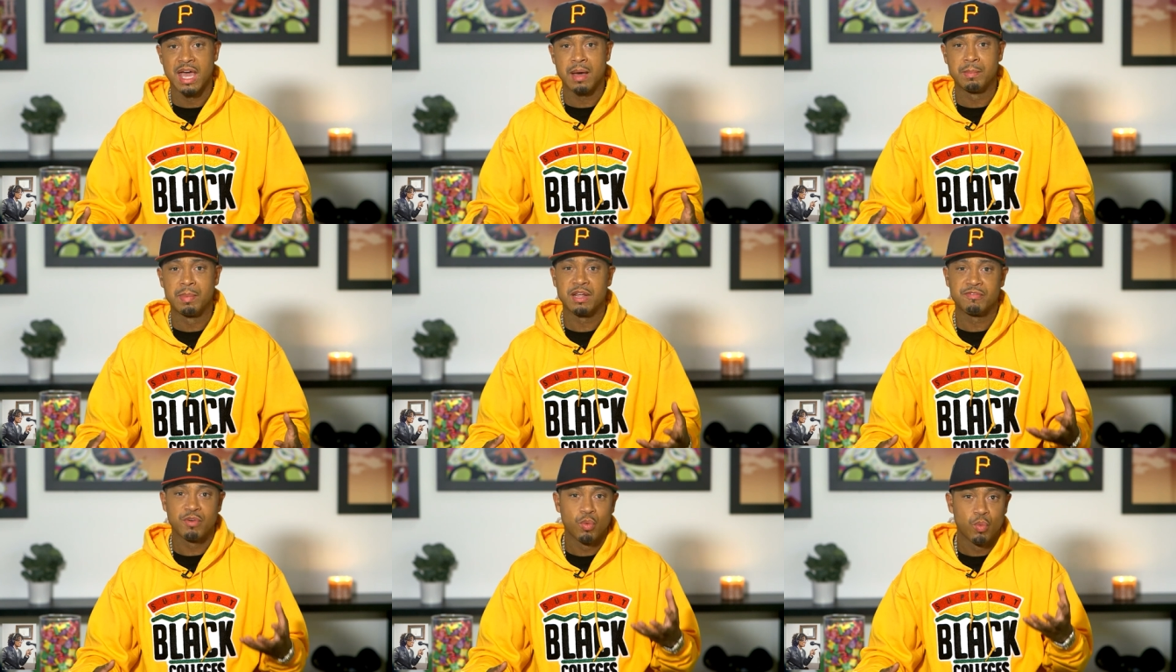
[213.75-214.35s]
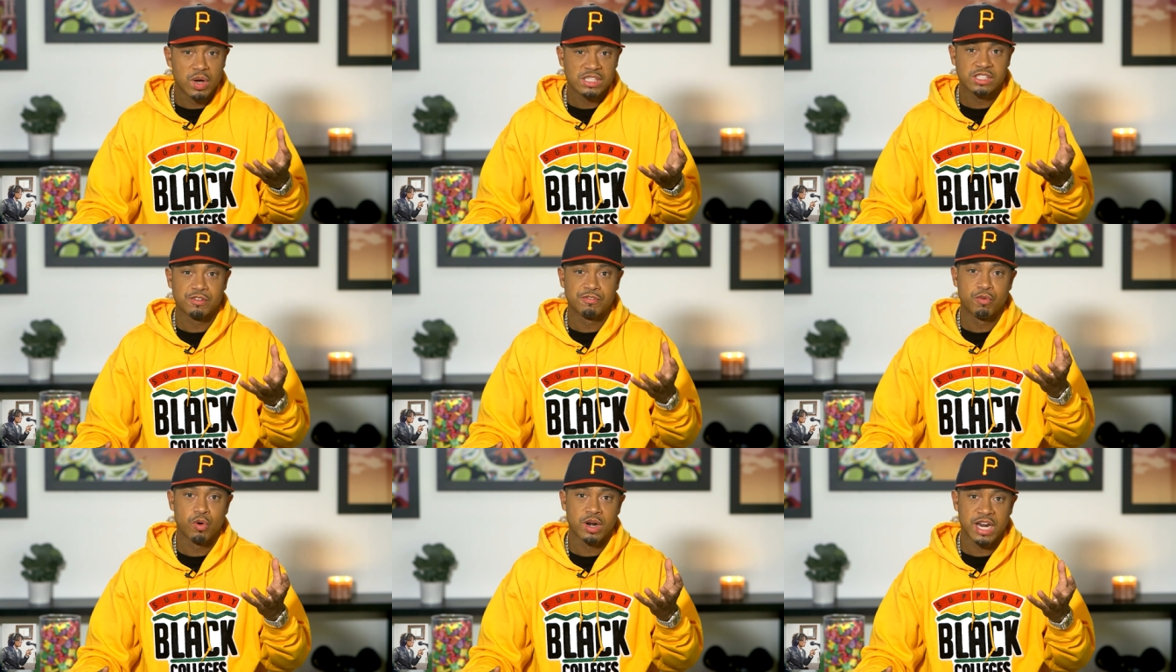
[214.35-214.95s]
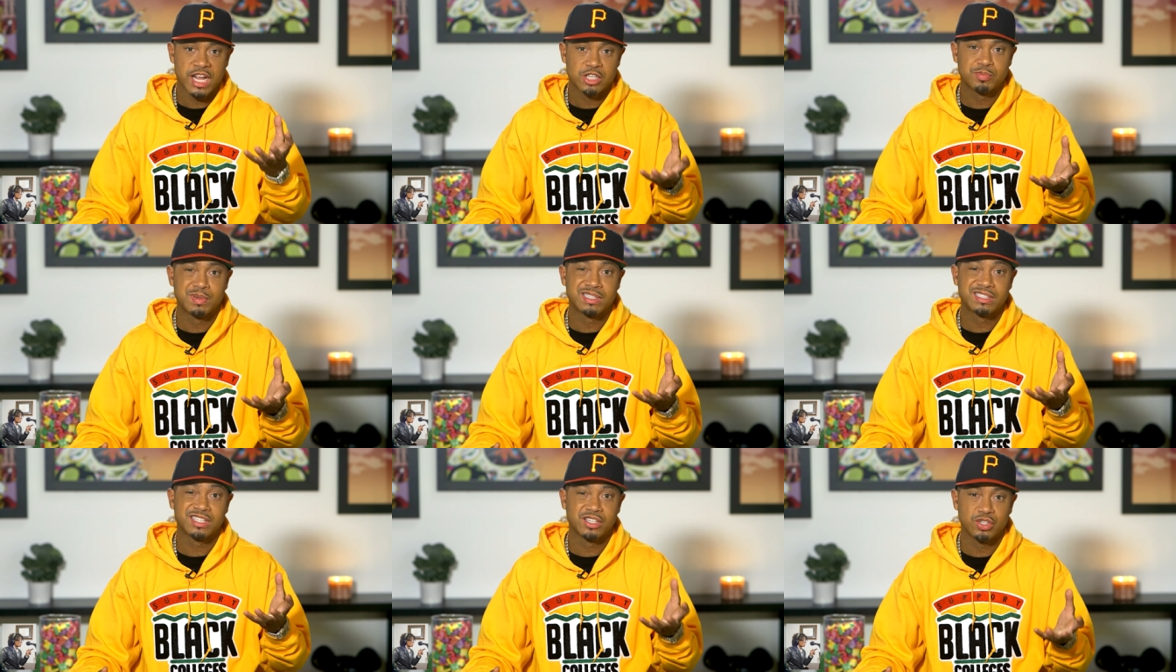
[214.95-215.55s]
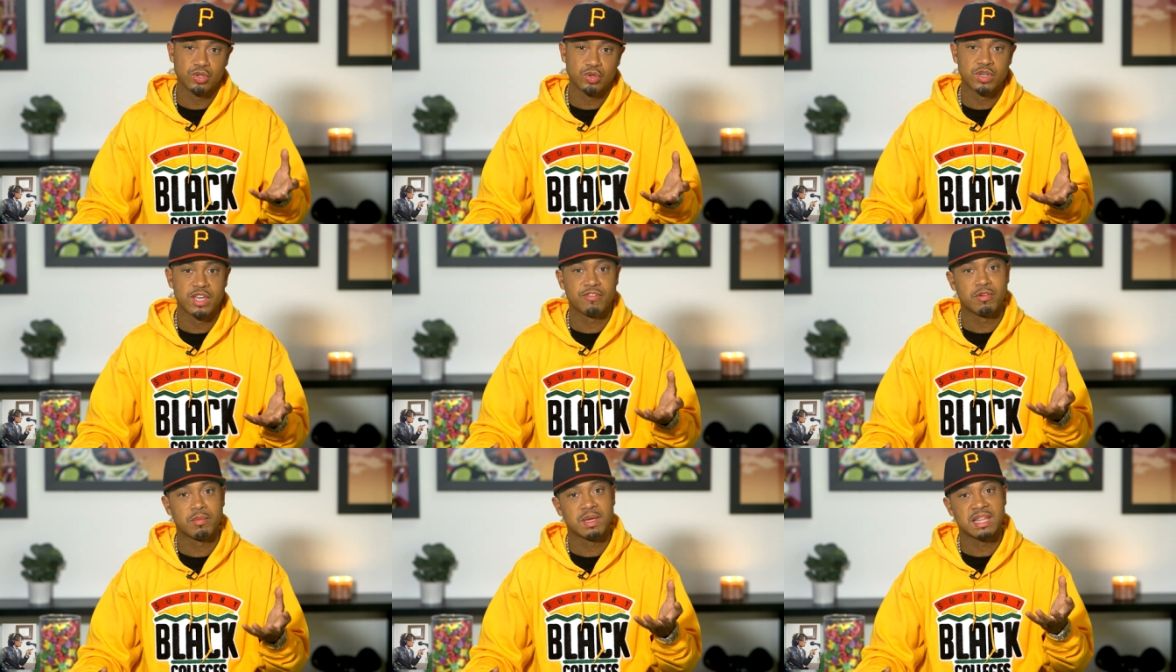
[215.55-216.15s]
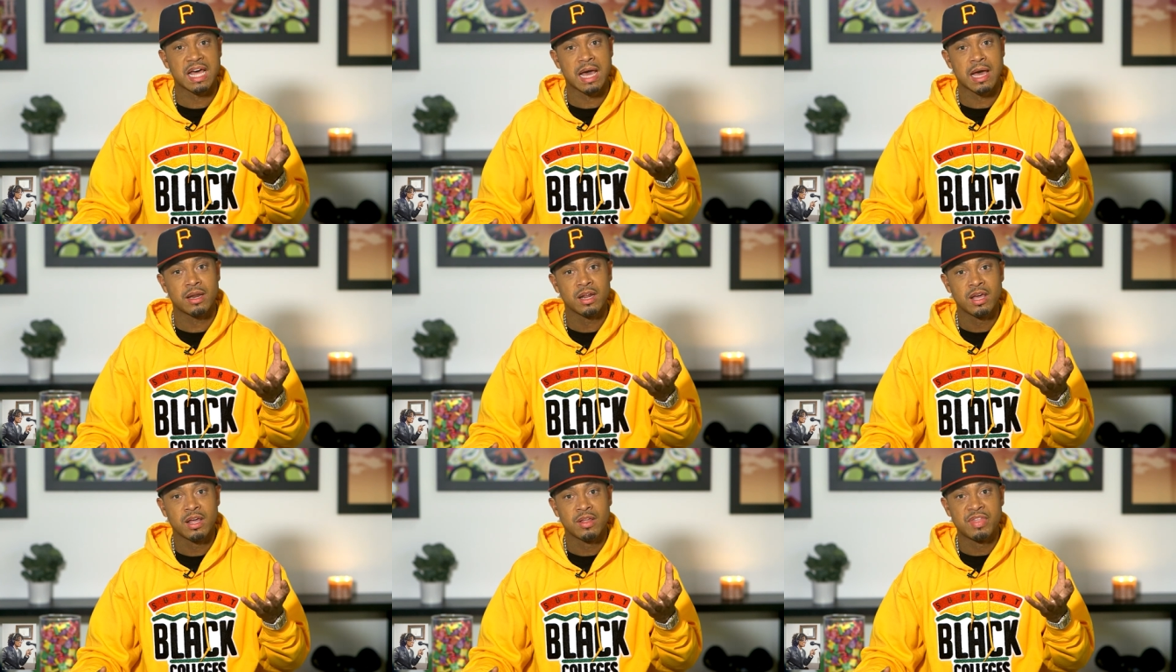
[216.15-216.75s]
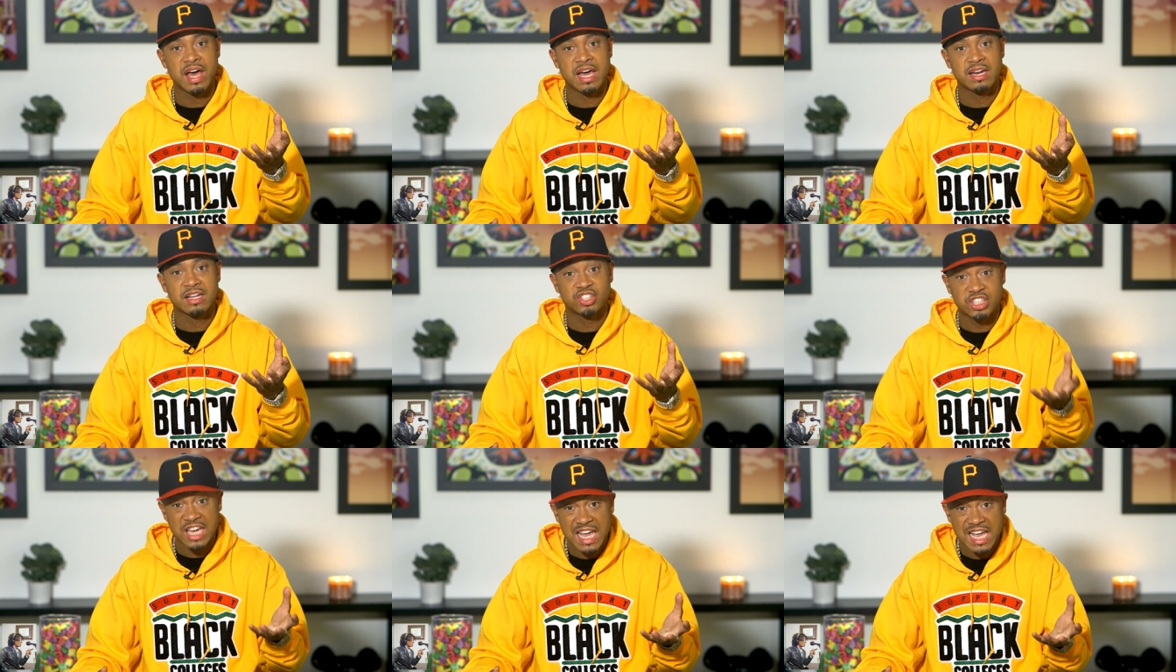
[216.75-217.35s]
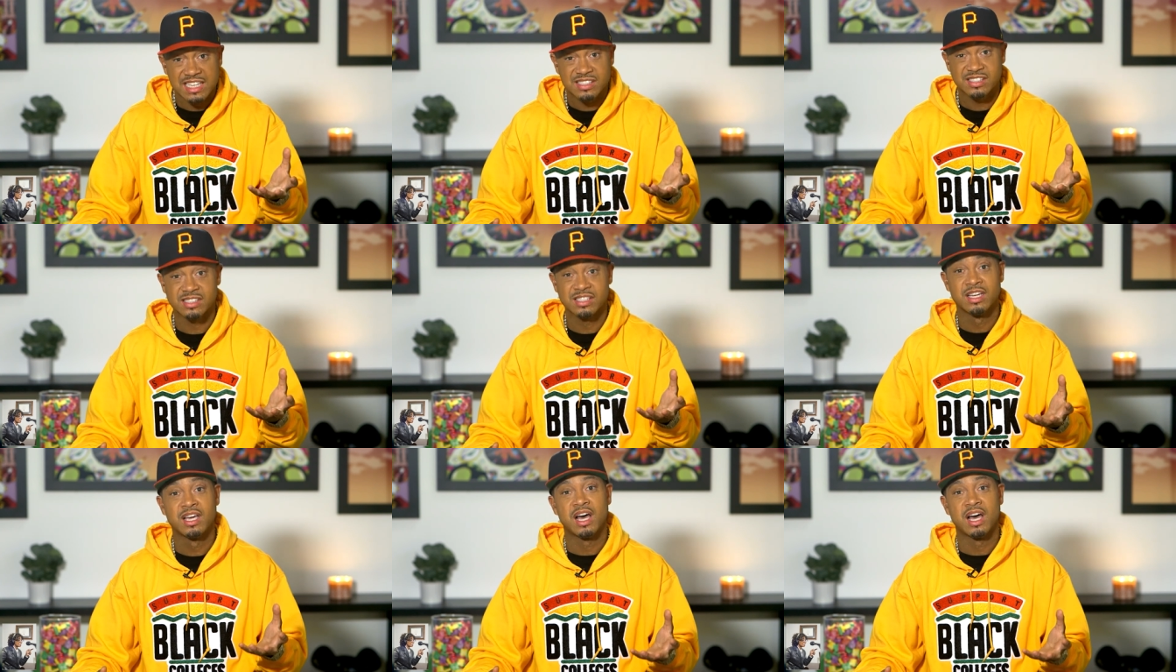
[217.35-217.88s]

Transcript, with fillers: But if it wasn't for an HBCU giving me that that chance,